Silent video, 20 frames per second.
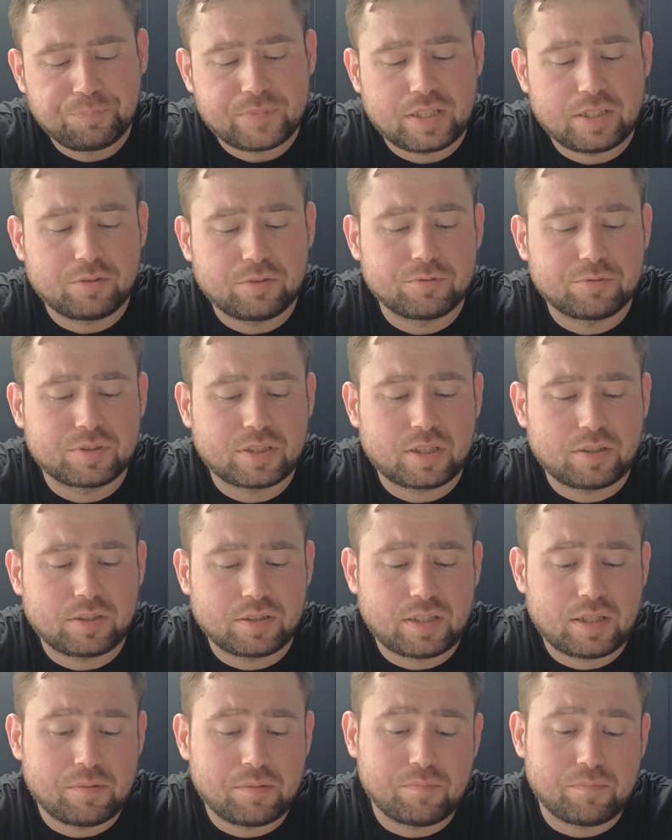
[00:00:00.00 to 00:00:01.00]
And also
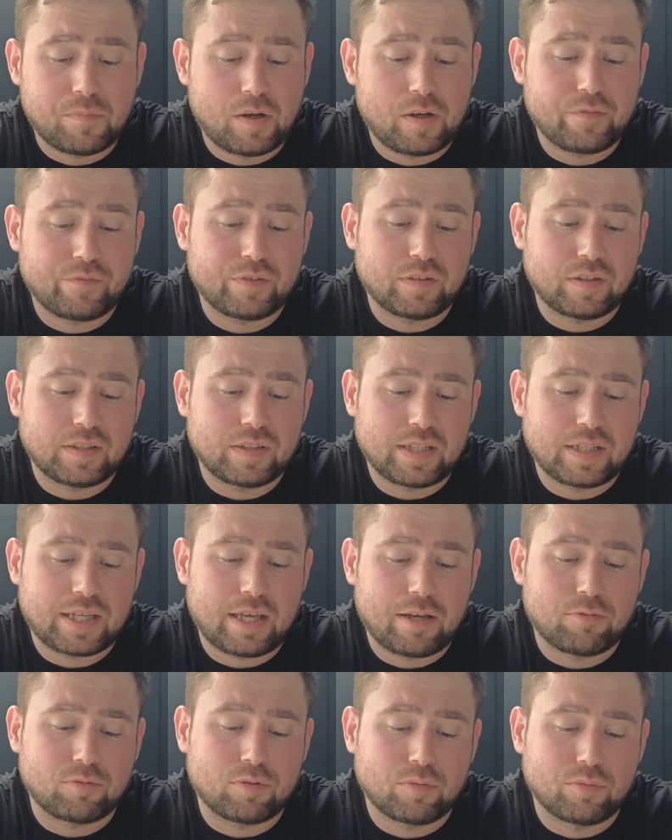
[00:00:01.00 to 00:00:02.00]
they might feel like they
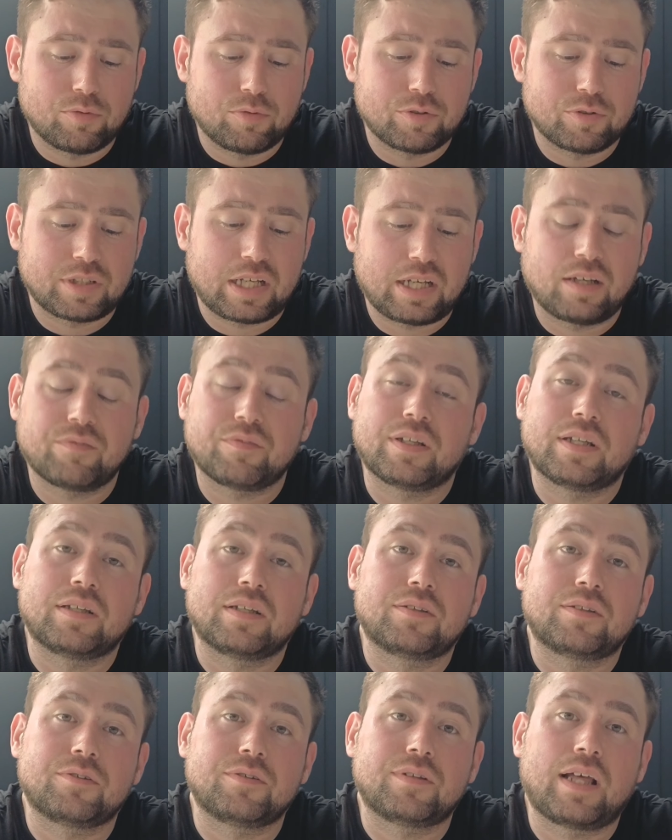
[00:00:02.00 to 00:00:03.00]
get a reward out of
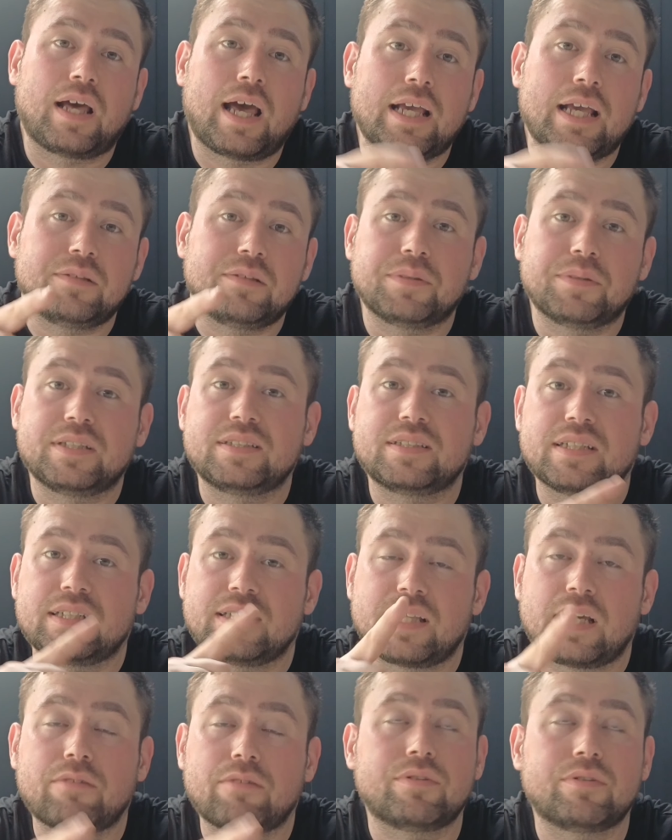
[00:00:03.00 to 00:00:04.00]
it through that ABC,
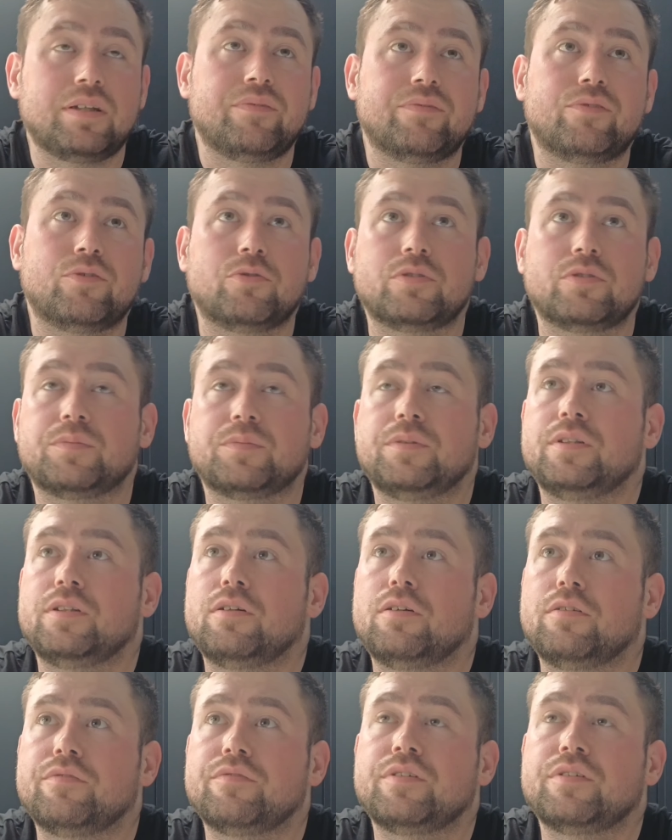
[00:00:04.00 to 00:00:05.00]
that reinforcement
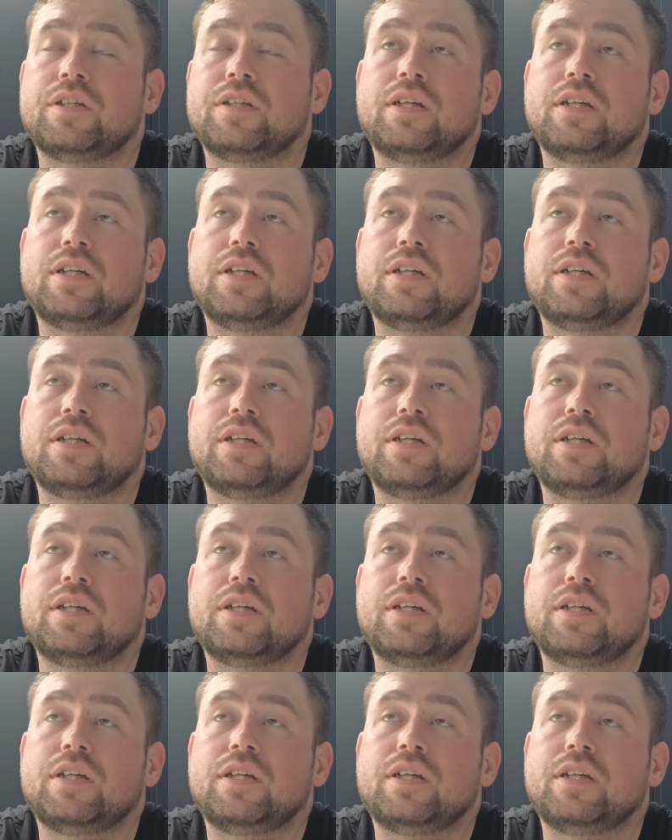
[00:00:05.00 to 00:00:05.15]
of,